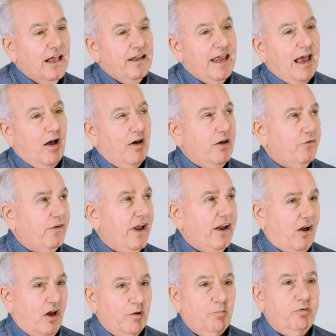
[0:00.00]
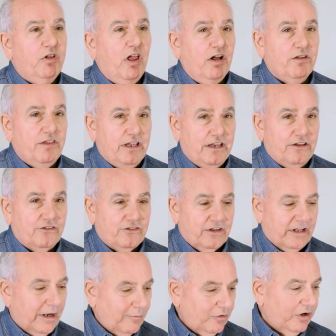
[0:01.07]
Now, if I unplug these,
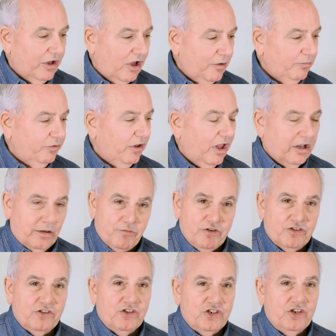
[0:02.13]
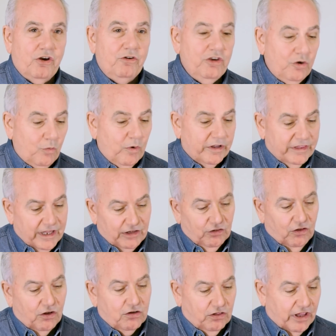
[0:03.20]
and I'm going to unplug them just to show you what they
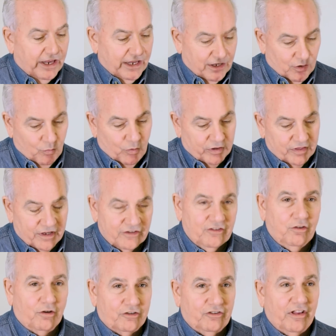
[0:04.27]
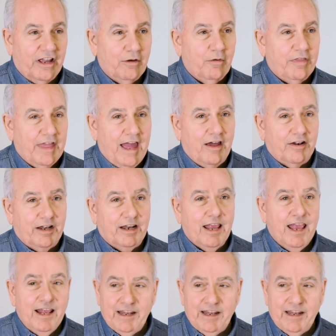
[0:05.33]
look like, what this looks like without it.